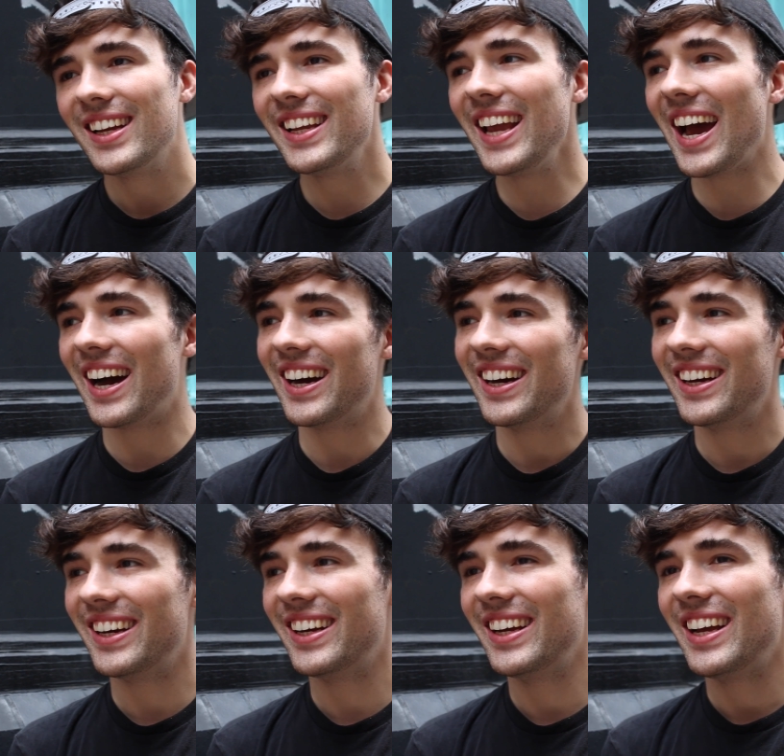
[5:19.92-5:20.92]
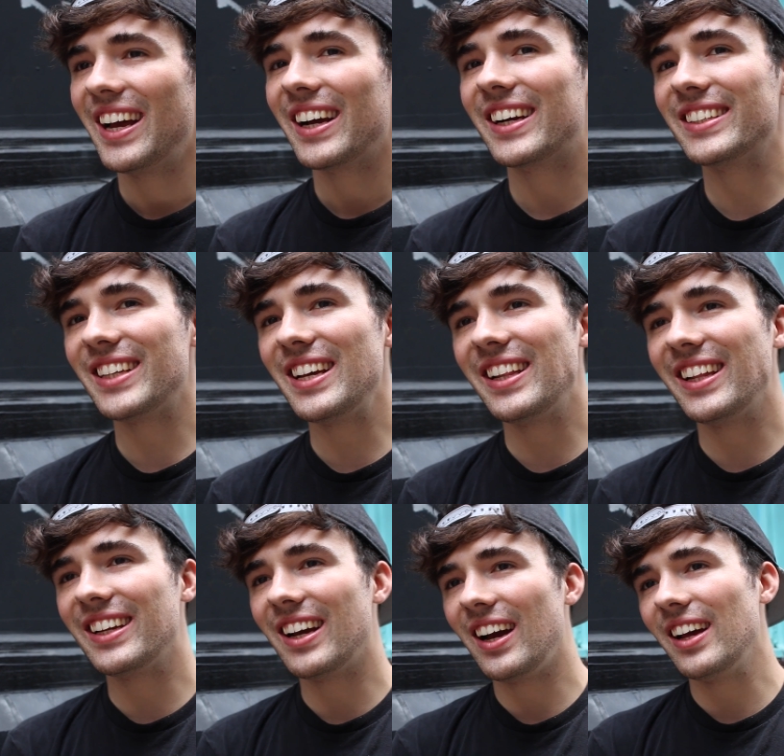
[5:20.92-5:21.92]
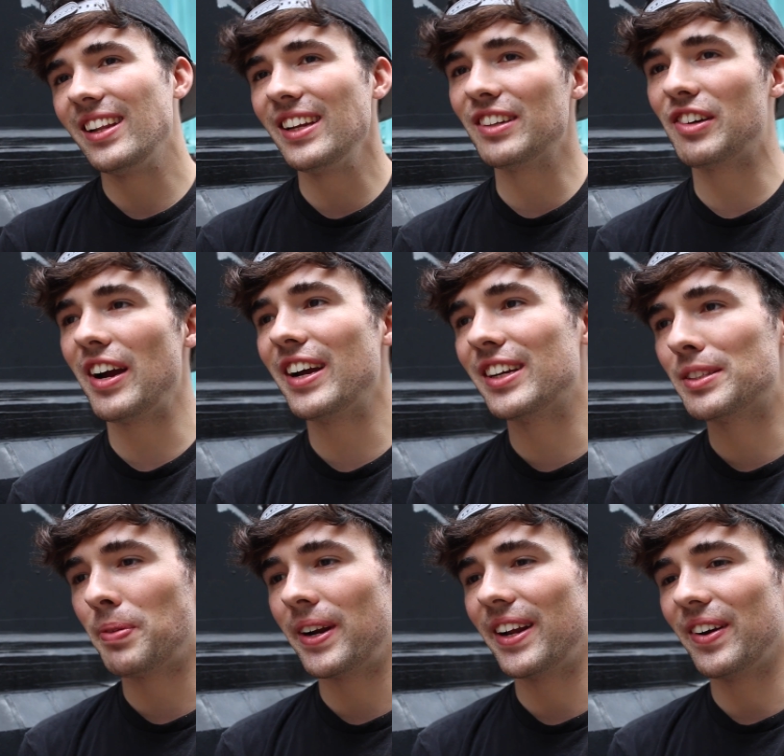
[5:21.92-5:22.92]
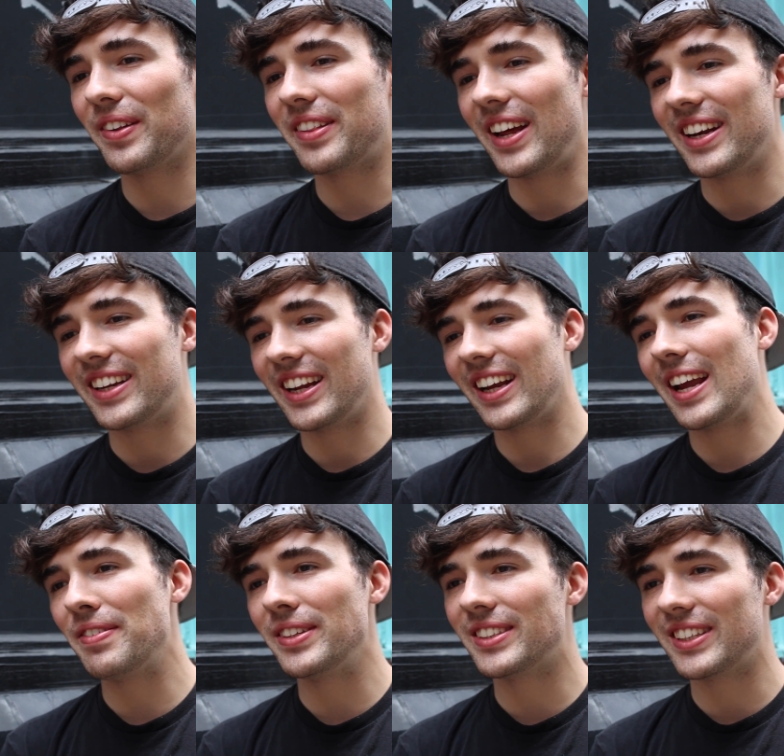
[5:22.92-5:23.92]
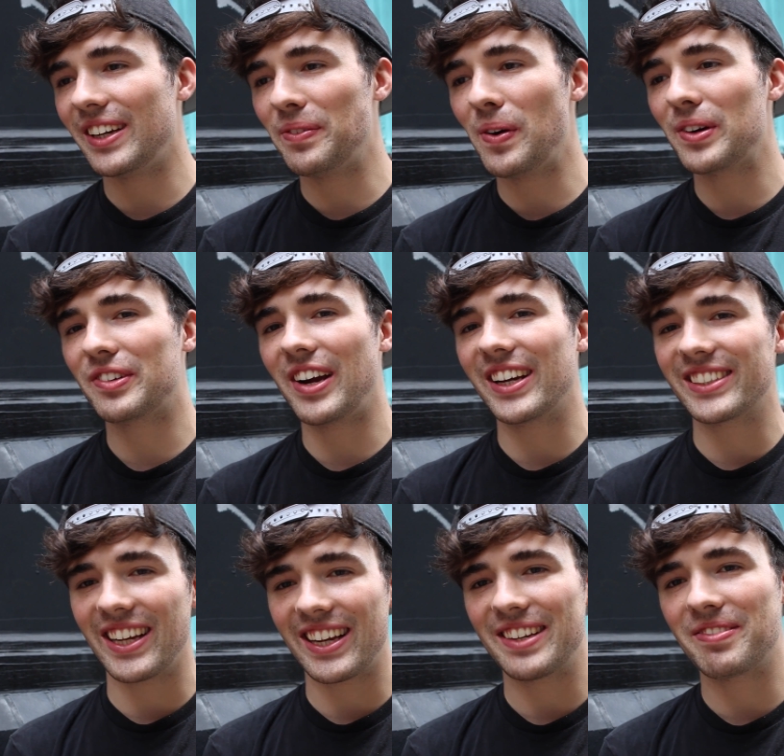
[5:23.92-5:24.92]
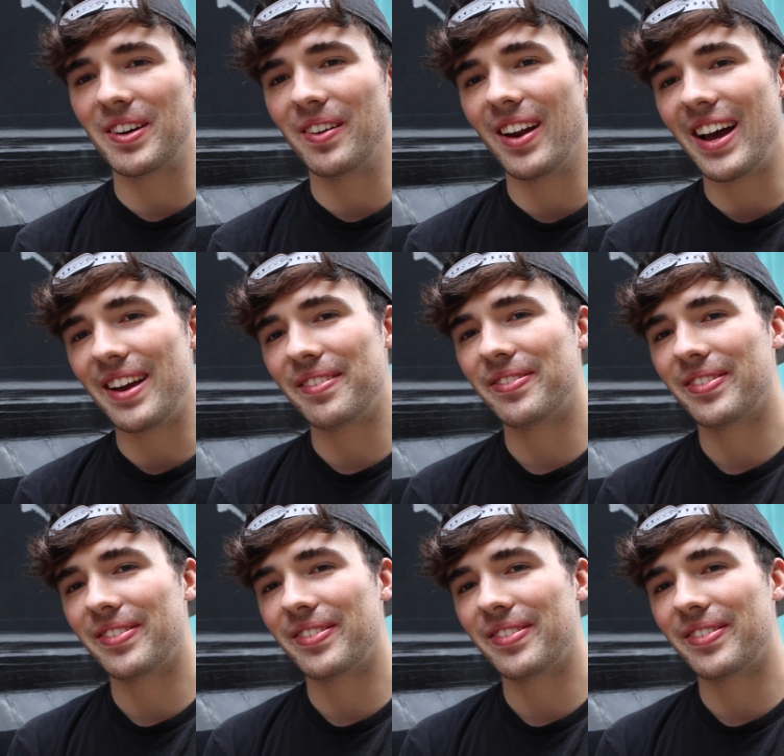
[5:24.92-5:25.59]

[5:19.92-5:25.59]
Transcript: Yeah, because I think Greg is pretty authentic, even to what Greg's like in real life.